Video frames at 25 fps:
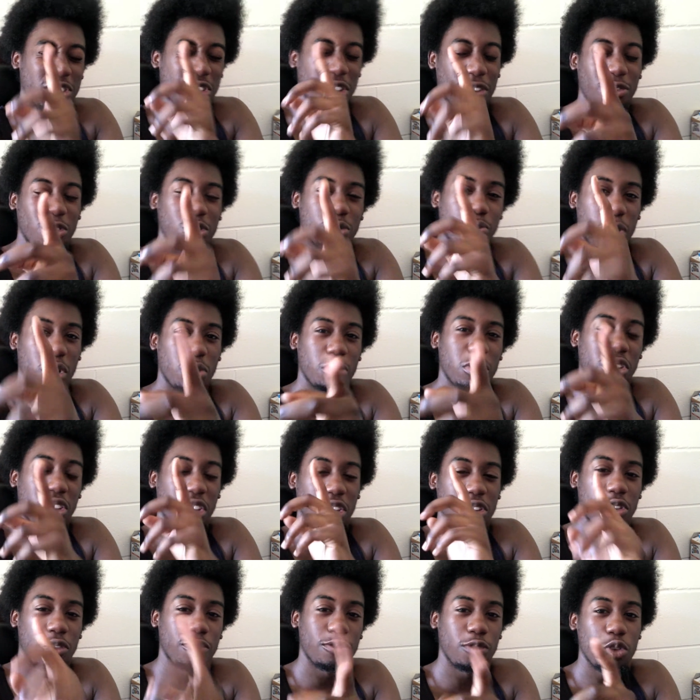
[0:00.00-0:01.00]
love those public
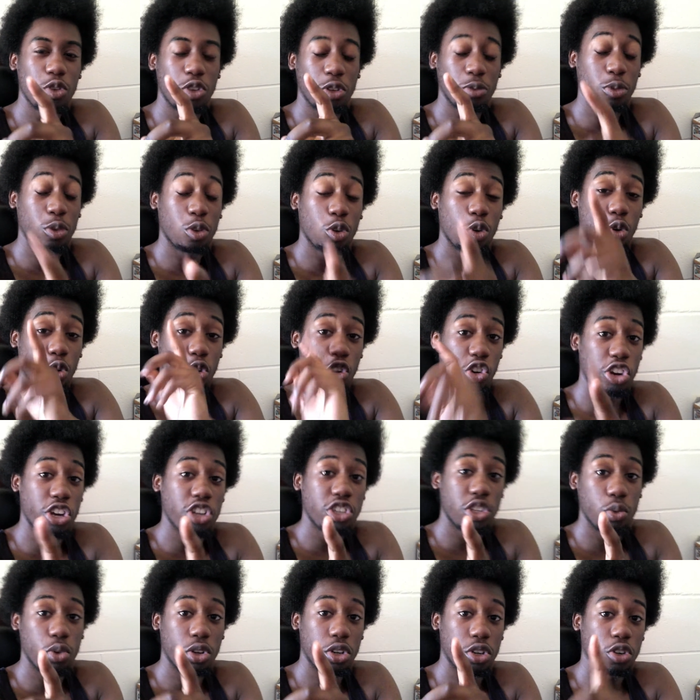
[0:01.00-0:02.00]
interviews i'm gonna go
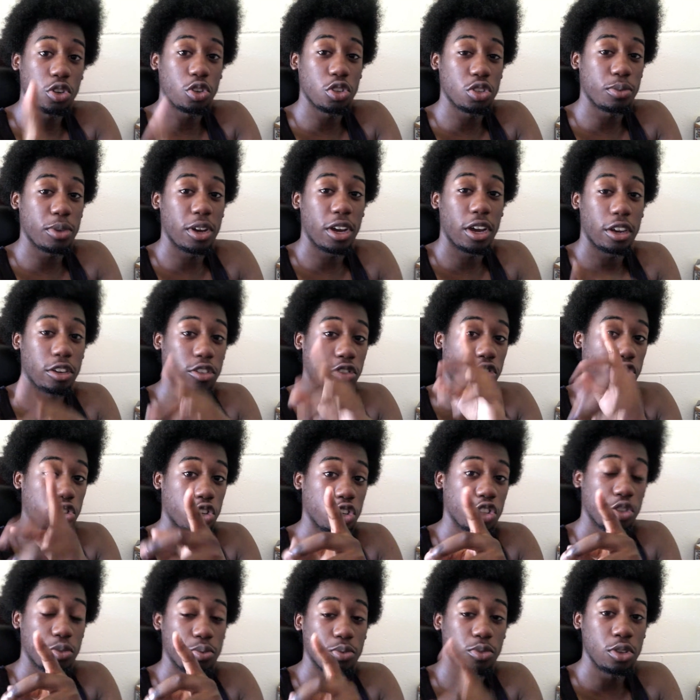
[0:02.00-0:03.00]
crazy with those man
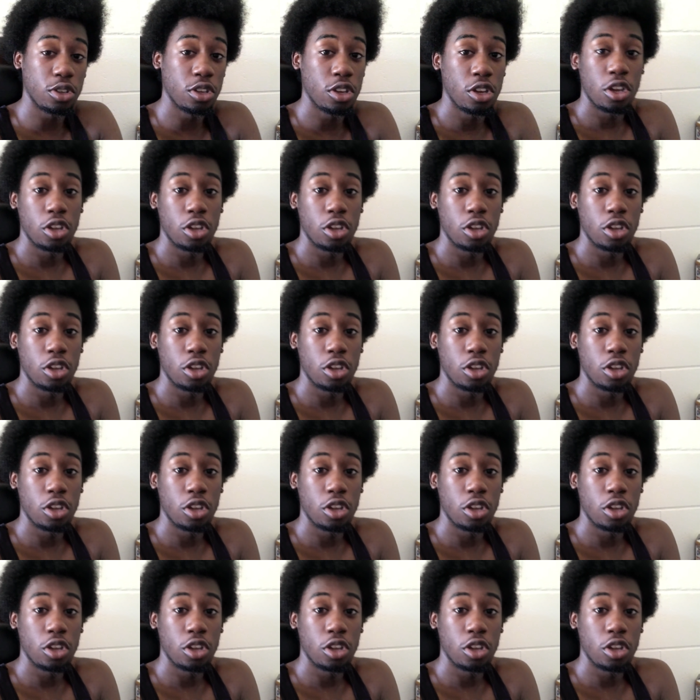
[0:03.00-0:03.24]
trust me